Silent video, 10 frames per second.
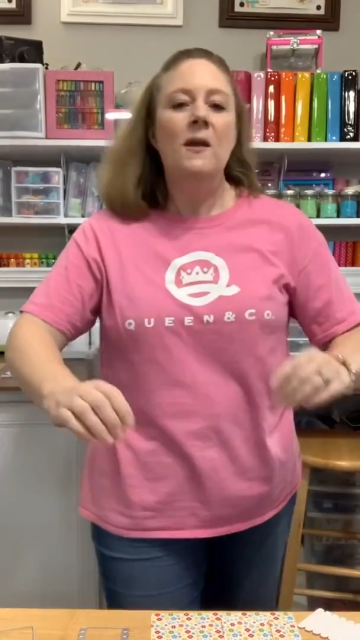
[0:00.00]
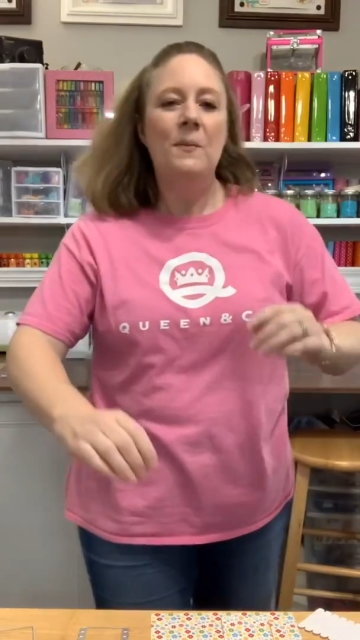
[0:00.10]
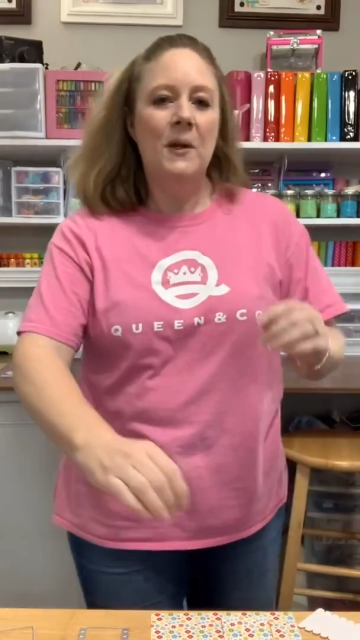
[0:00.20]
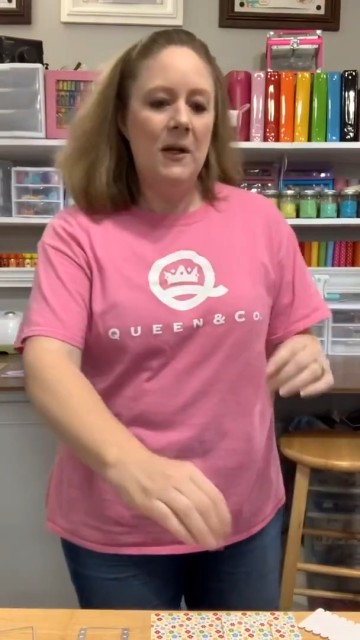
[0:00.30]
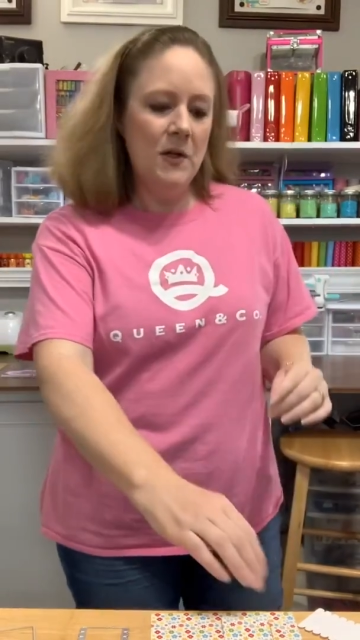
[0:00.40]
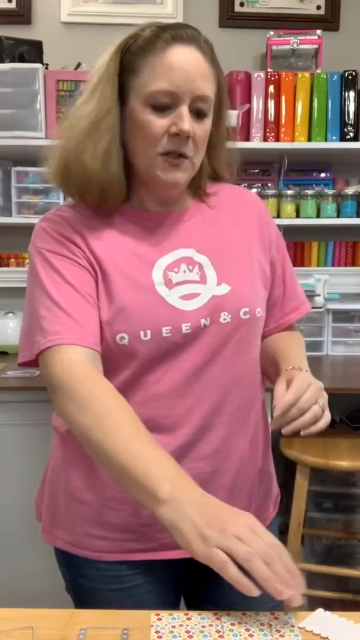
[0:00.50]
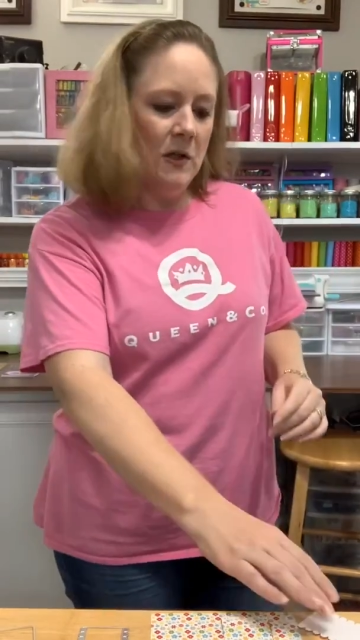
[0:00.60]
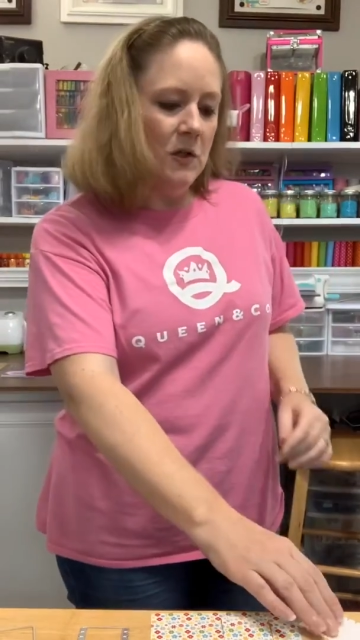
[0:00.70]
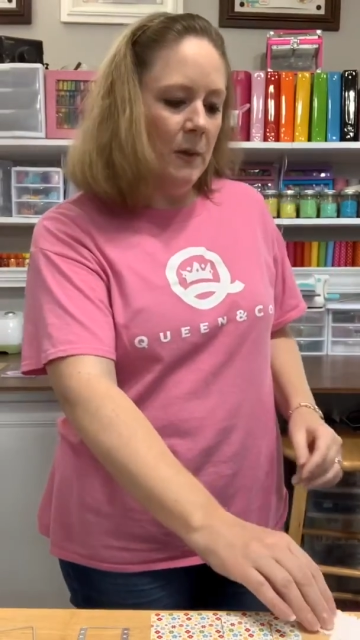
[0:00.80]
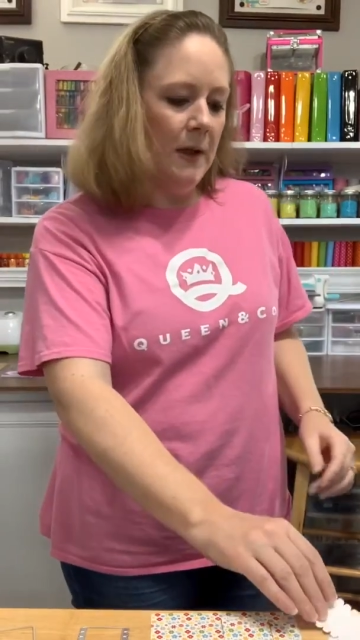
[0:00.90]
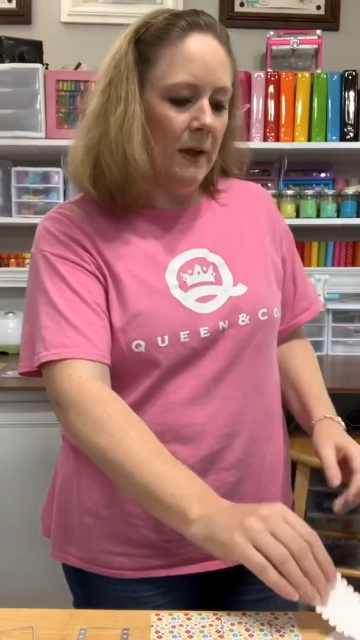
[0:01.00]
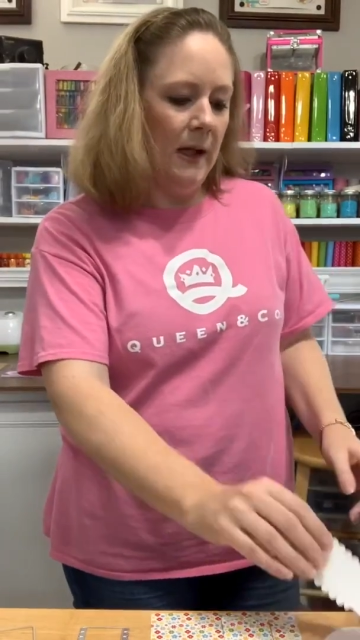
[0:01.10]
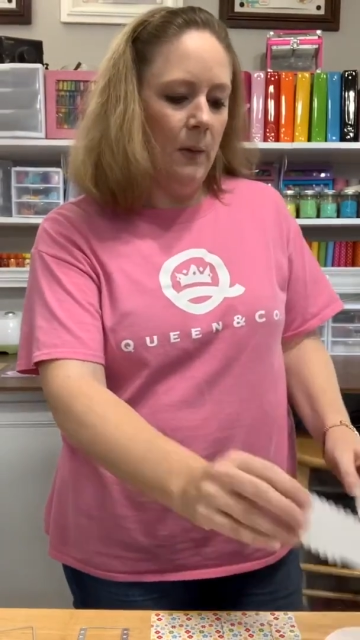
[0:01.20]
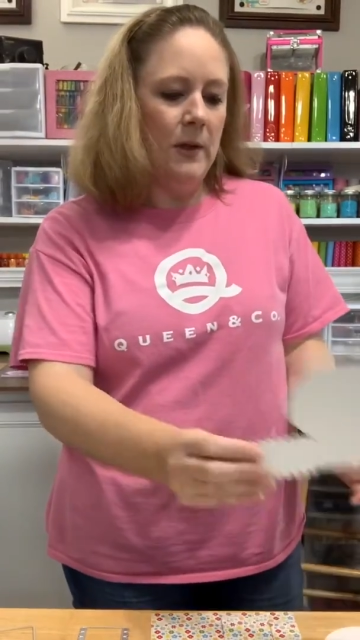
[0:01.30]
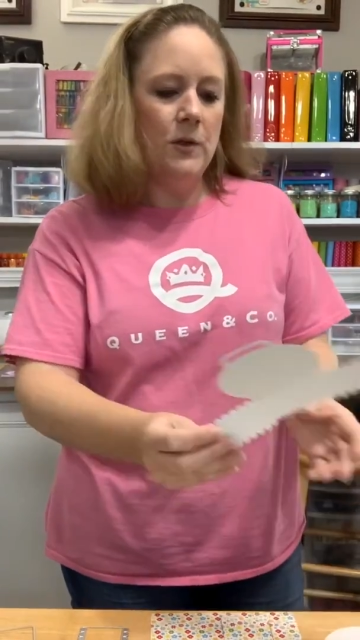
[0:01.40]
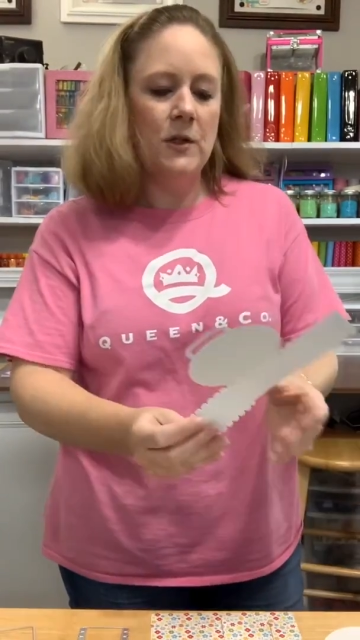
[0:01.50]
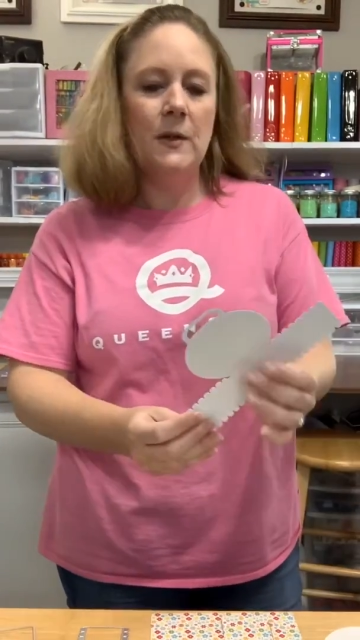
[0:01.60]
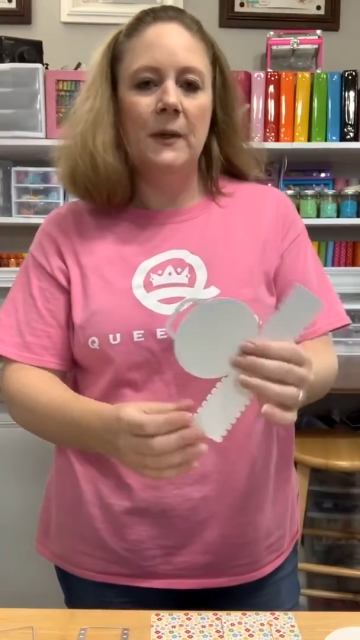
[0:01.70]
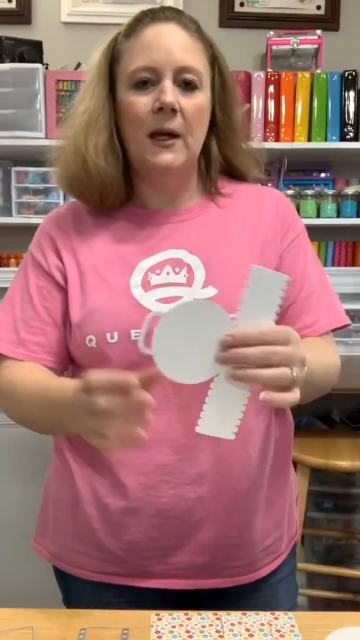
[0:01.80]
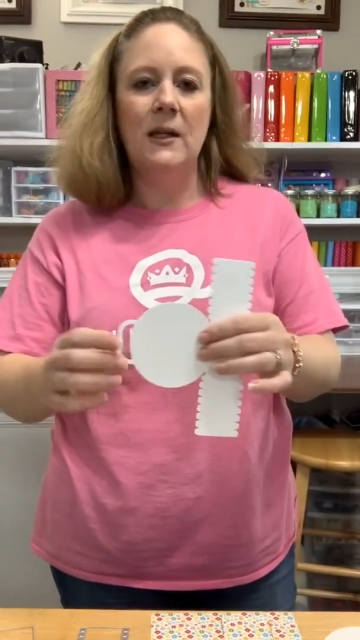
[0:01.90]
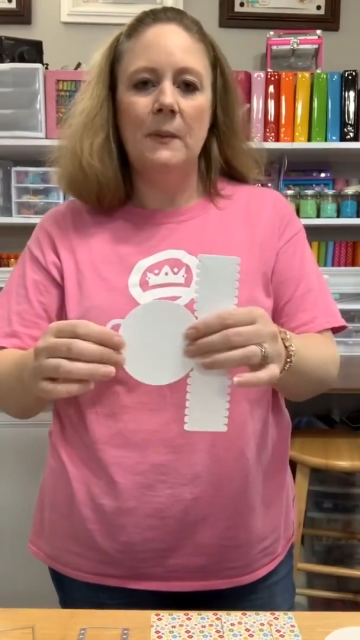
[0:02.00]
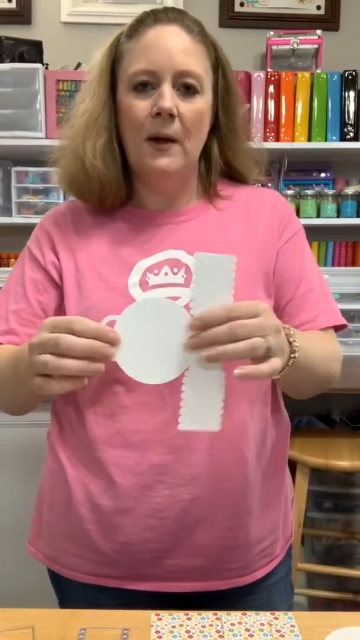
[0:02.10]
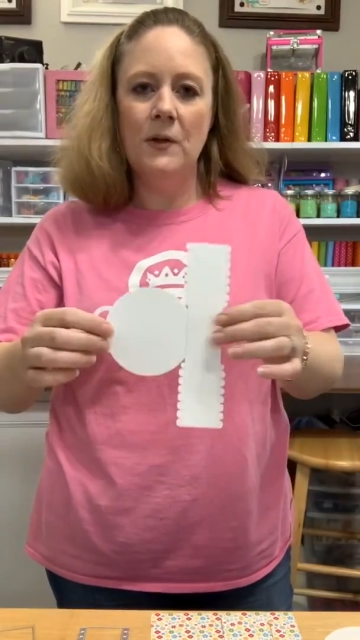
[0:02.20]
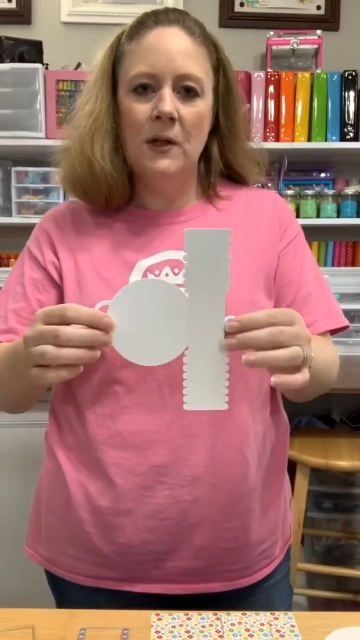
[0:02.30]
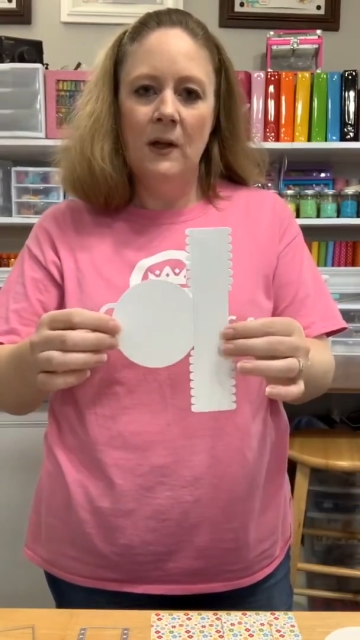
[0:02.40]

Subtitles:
but here's also what they look like when you just simply cut them out.